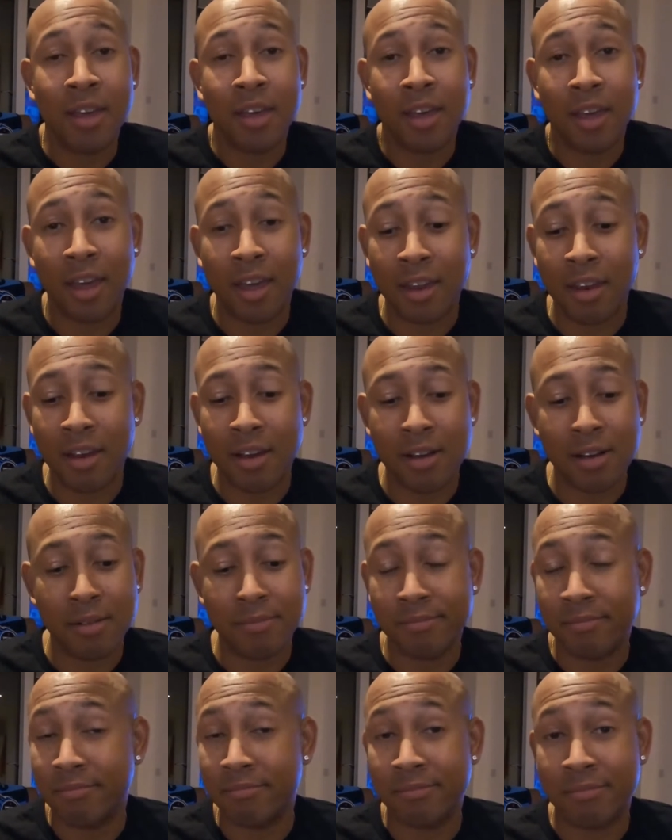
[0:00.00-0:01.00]
and
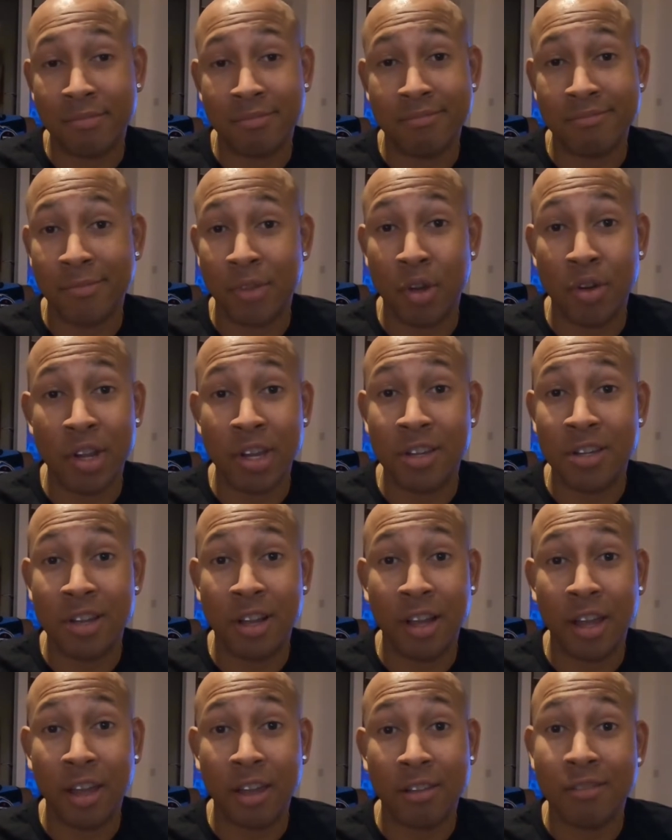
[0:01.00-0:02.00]
um, no need to
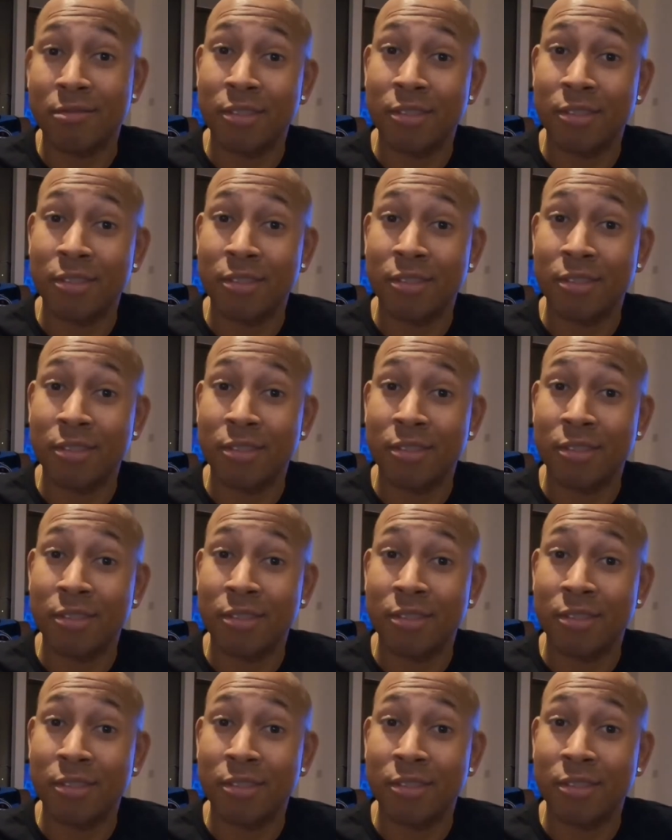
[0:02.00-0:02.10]
delay.